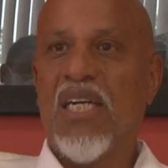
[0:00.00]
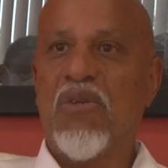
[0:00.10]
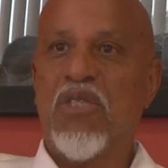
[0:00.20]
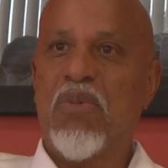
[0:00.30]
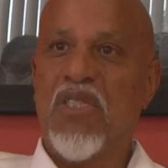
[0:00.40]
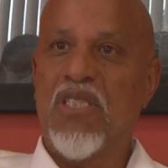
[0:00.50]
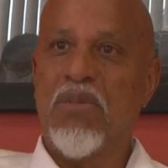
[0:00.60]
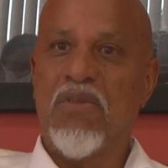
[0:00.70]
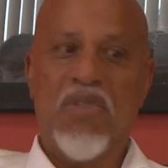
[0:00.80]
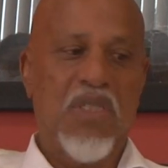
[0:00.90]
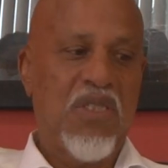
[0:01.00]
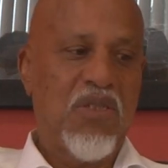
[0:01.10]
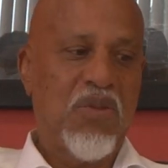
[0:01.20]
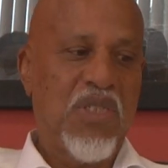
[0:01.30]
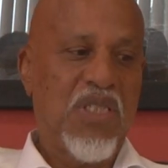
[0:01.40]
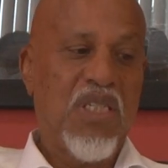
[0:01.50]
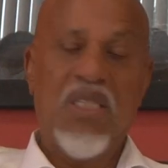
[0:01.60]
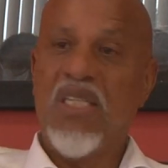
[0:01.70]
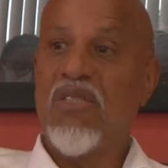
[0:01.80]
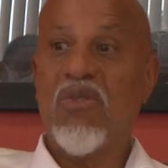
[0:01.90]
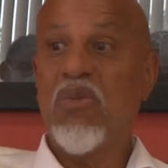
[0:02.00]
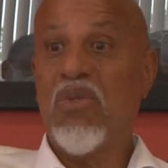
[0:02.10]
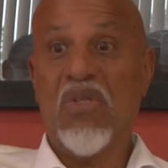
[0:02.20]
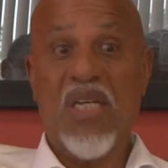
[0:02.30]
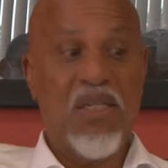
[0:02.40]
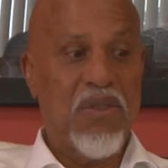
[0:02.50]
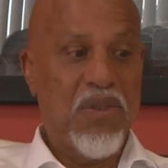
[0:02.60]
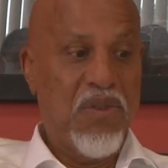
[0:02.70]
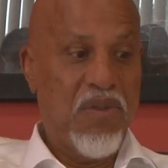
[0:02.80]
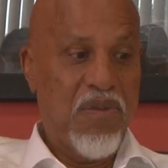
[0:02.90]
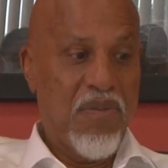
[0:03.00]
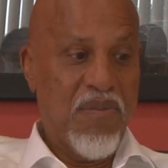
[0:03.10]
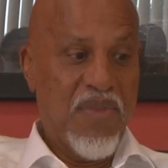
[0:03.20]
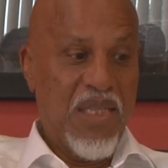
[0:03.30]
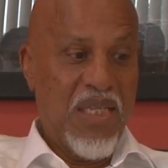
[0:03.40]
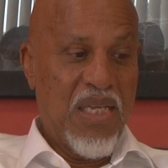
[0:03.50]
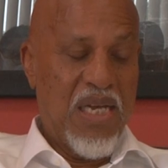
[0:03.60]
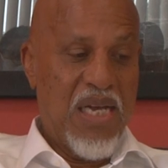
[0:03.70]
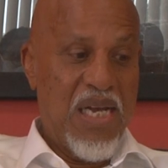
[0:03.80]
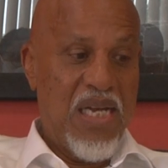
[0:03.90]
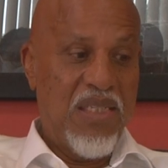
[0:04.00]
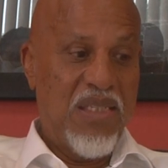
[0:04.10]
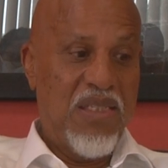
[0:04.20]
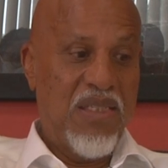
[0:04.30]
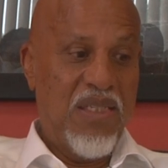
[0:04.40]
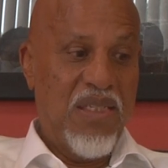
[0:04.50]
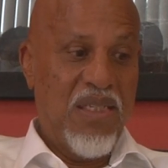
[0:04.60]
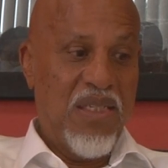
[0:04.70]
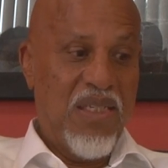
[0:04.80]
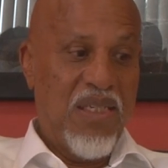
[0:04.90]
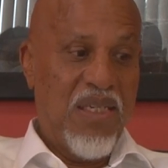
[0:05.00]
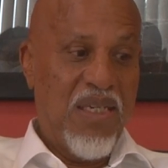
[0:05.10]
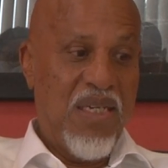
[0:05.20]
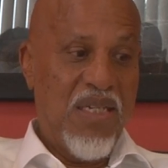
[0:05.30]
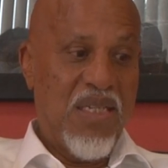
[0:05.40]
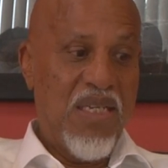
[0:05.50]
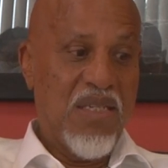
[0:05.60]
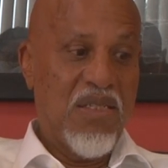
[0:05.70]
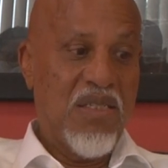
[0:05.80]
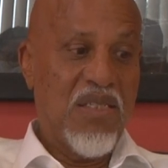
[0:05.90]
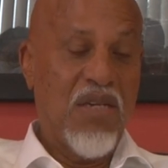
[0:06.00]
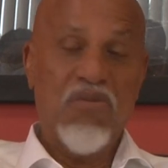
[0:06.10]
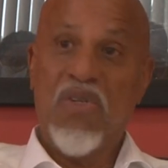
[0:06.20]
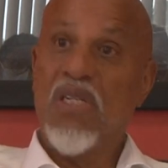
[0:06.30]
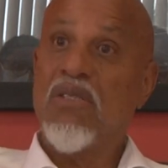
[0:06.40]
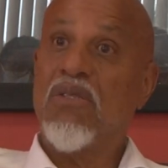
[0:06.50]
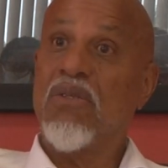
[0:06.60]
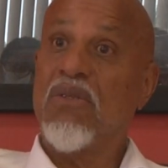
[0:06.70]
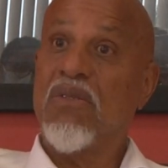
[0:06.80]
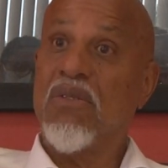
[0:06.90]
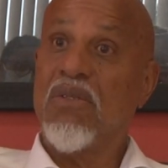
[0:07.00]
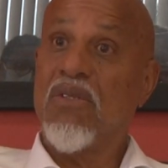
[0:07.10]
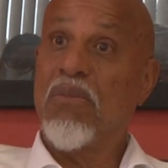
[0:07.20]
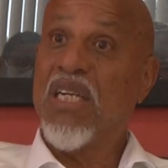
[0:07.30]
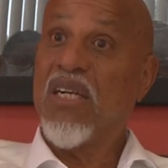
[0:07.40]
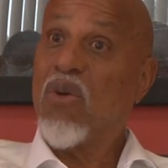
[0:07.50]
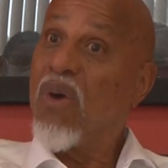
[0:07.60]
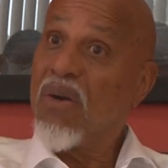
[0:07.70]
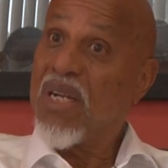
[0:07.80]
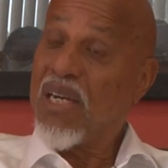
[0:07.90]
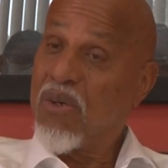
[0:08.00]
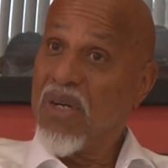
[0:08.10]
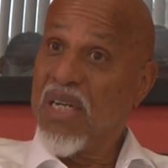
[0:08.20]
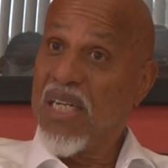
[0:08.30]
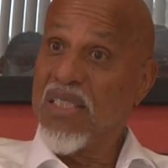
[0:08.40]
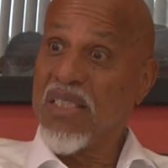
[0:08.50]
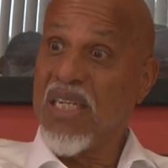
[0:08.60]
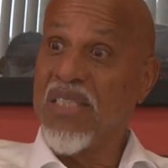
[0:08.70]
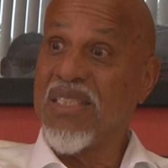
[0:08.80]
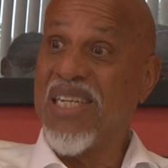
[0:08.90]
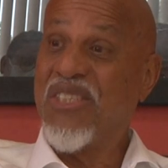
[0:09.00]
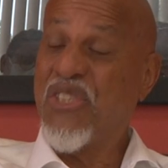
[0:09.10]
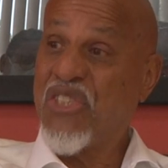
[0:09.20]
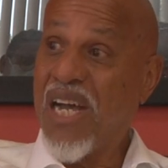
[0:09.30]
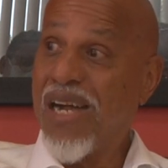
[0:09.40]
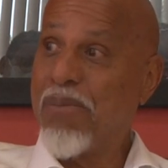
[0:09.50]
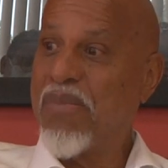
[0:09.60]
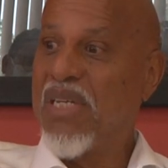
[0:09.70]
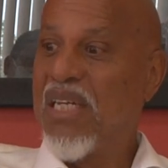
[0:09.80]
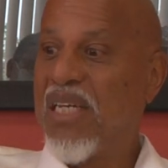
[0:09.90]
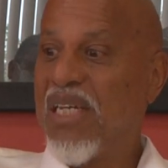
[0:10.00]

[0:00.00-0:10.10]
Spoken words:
that are responsible for the situation. It takes two to tango, and it takes several to make a quarrel. A quarrel as sharp